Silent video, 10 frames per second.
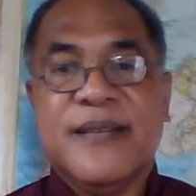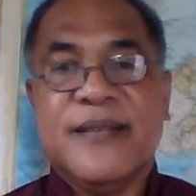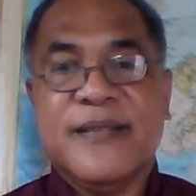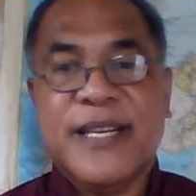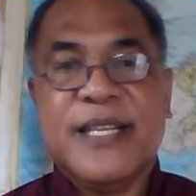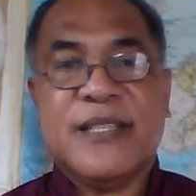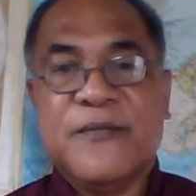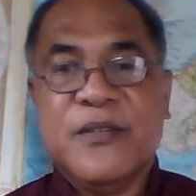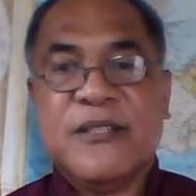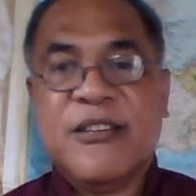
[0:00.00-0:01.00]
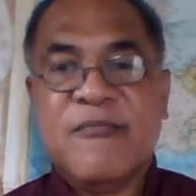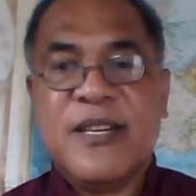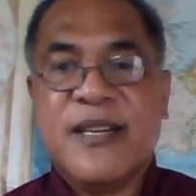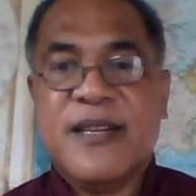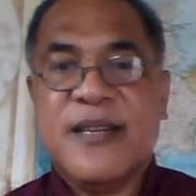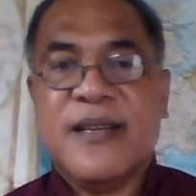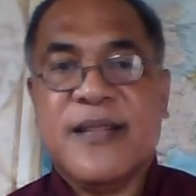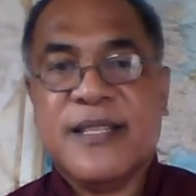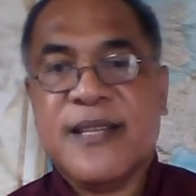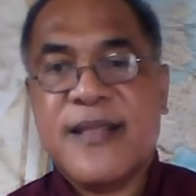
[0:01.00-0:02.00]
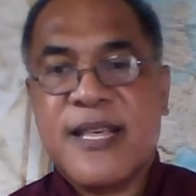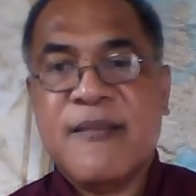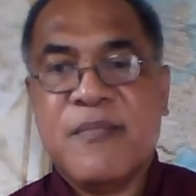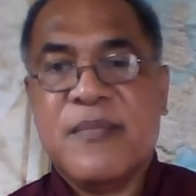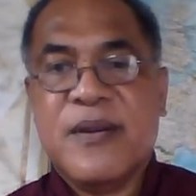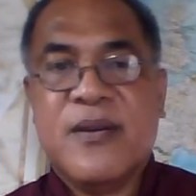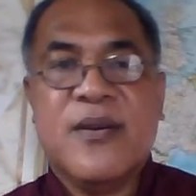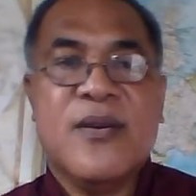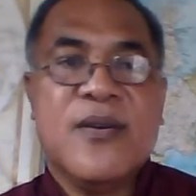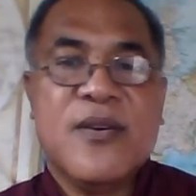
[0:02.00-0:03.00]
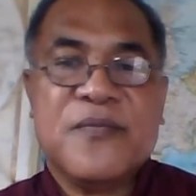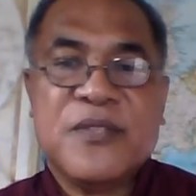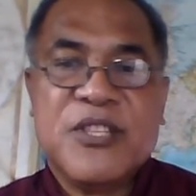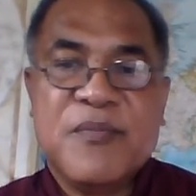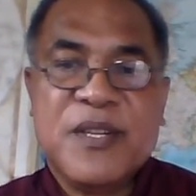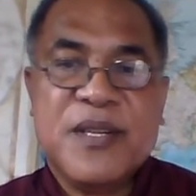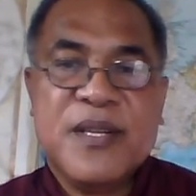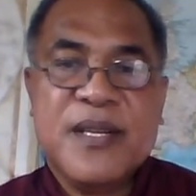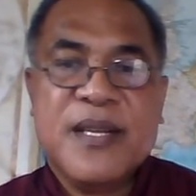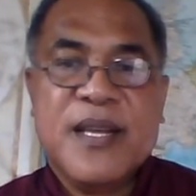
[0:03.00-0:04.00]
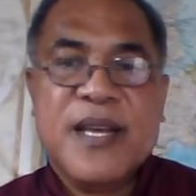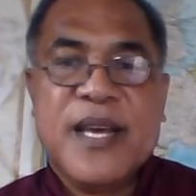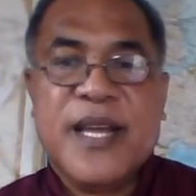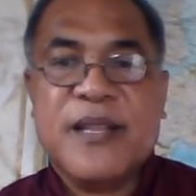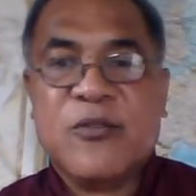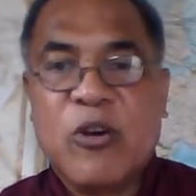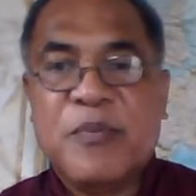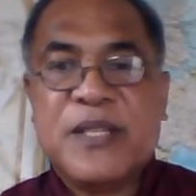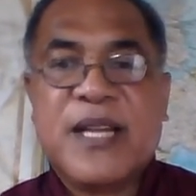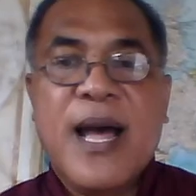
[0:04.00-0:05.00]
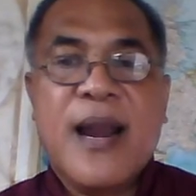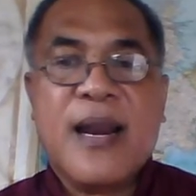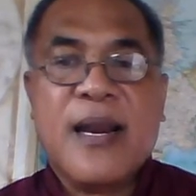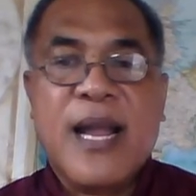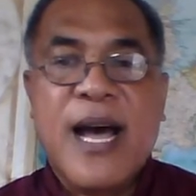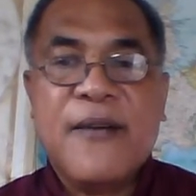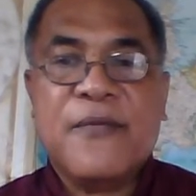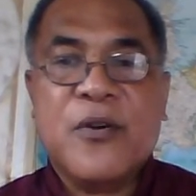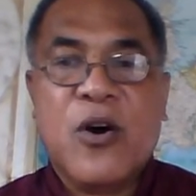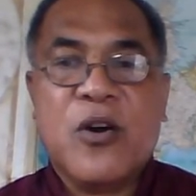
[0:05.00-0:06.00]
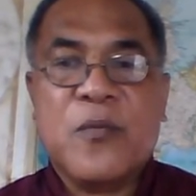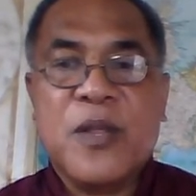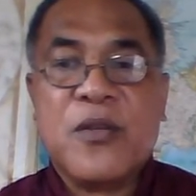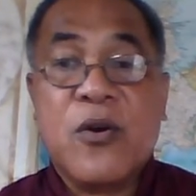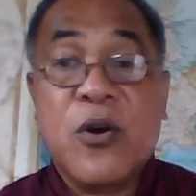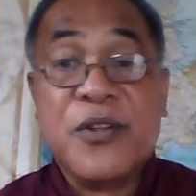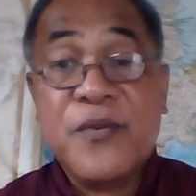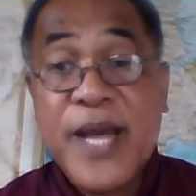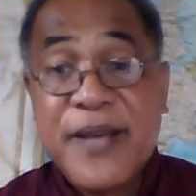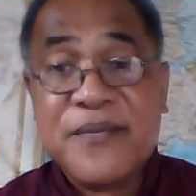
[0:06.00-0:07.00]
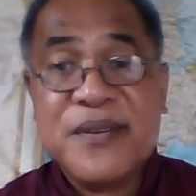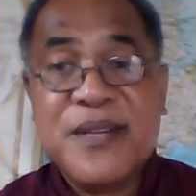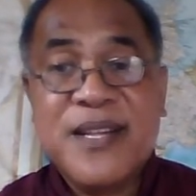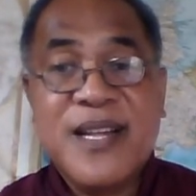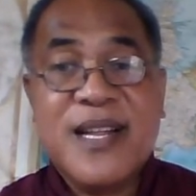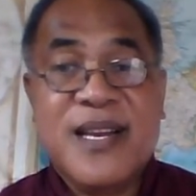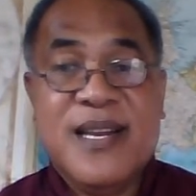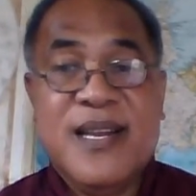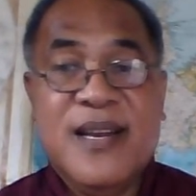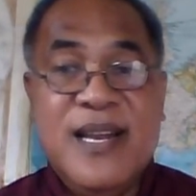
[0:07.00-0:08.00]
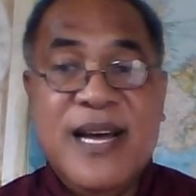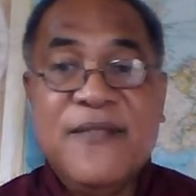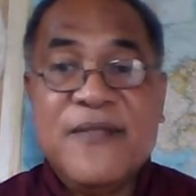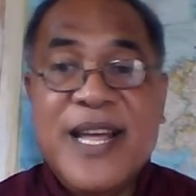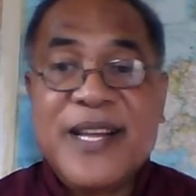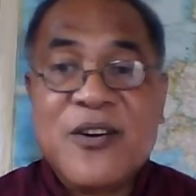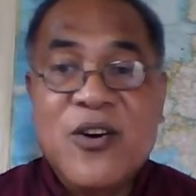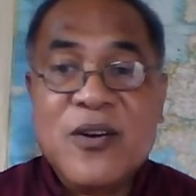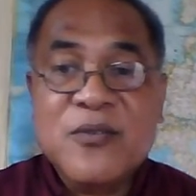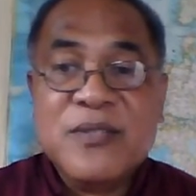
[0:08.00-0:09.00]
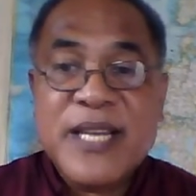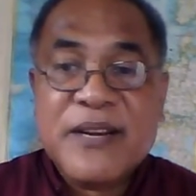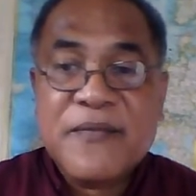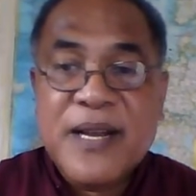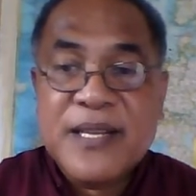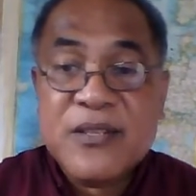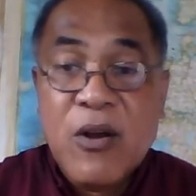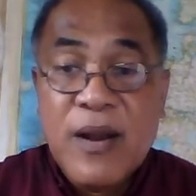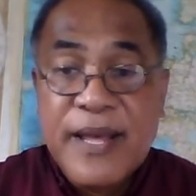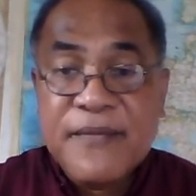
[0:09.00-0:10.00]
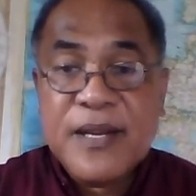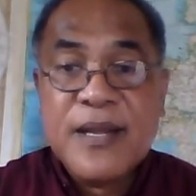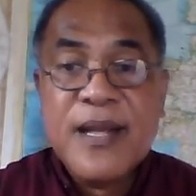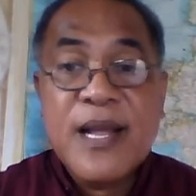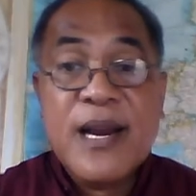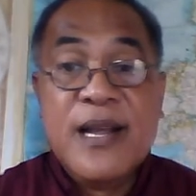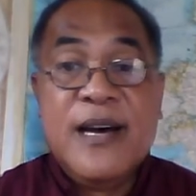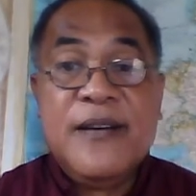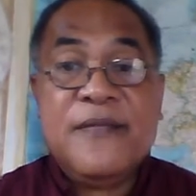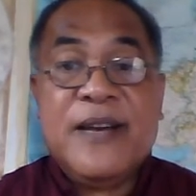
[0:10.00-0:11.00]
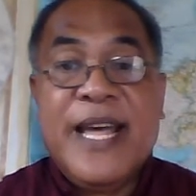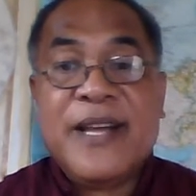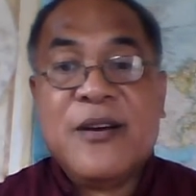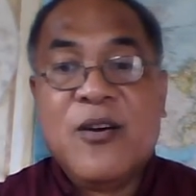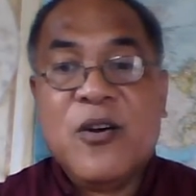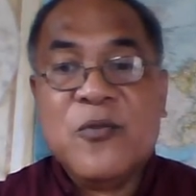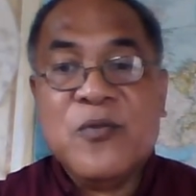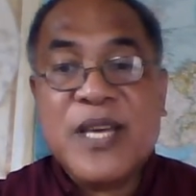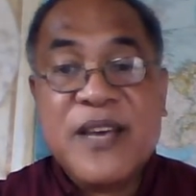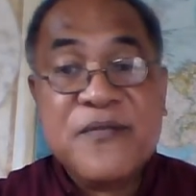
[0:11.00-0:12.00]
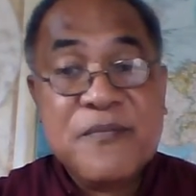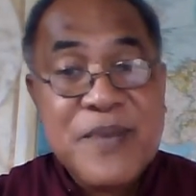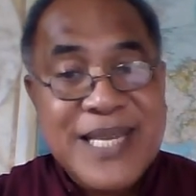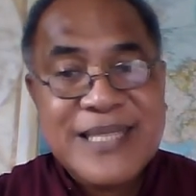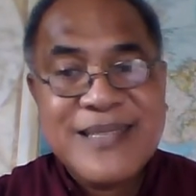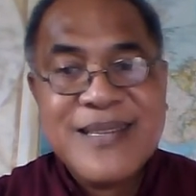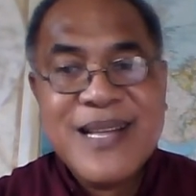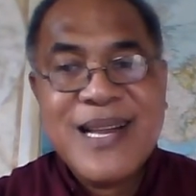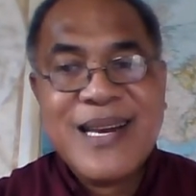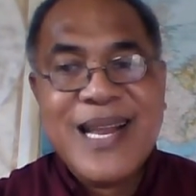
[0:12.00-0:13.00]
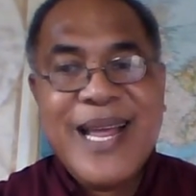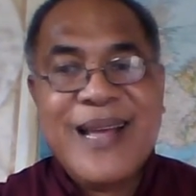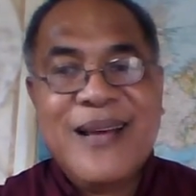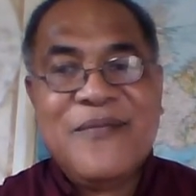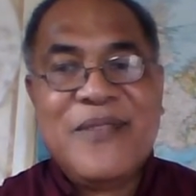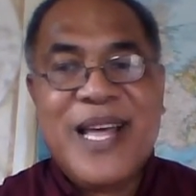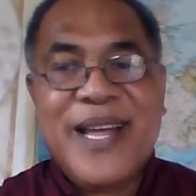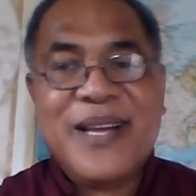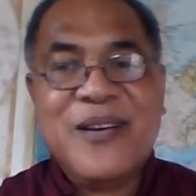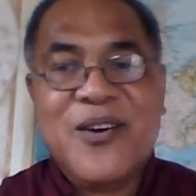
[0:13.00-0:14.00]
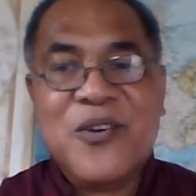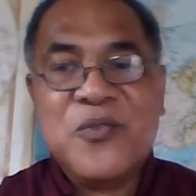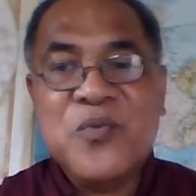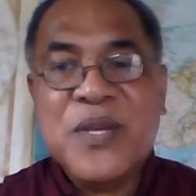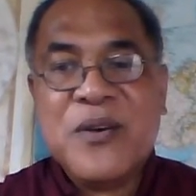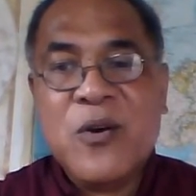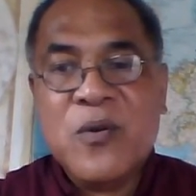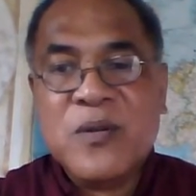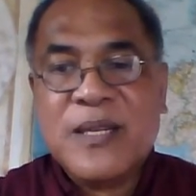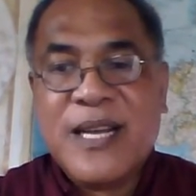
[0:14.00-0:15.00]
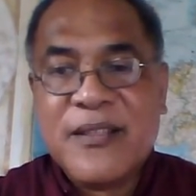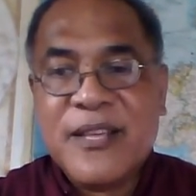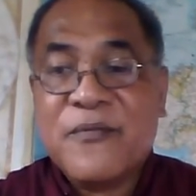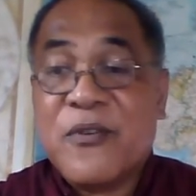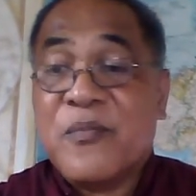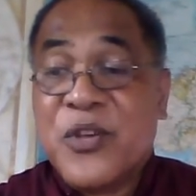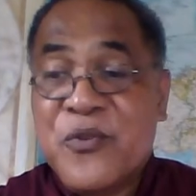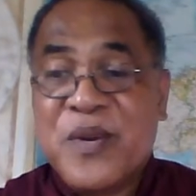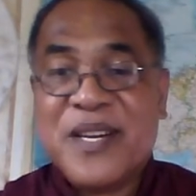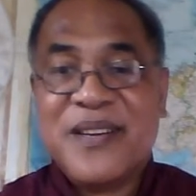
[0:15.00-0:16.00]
That is the first sermon. That's the theme of the sermon. And the topics are love God with all you have. Love like God who sacrificed all heaven. Love like God who gave the best. Love like God who withhold nothing from human.